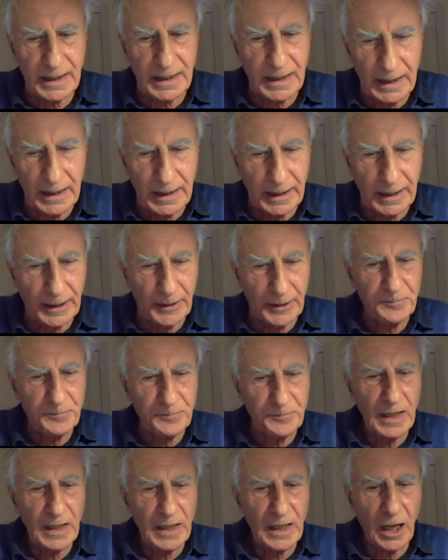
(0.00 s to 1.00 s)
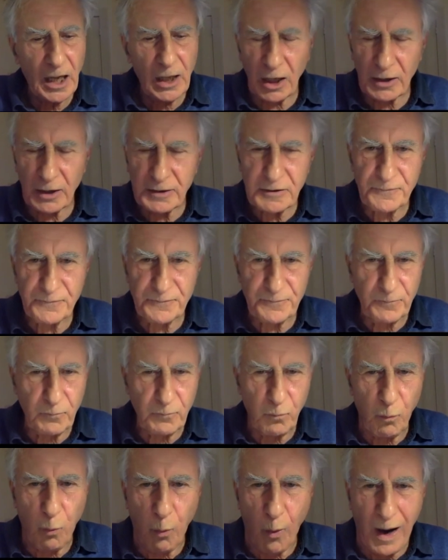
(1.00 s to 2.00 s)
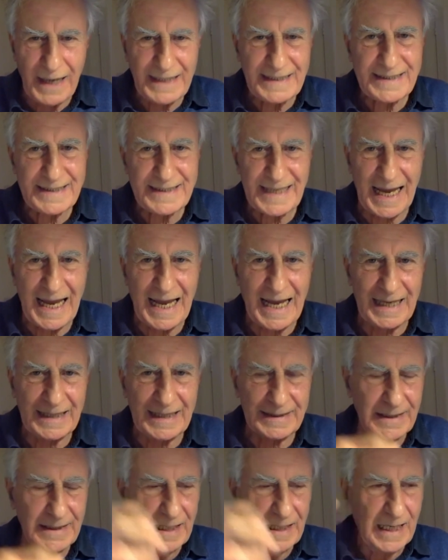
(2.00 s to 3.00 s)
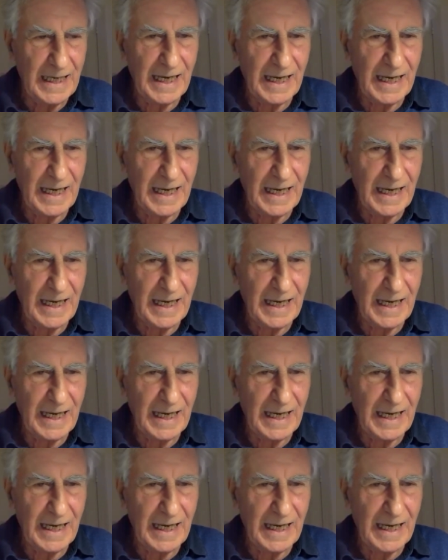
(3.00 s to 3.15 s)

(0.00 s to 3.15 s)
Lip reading: a lot of white sand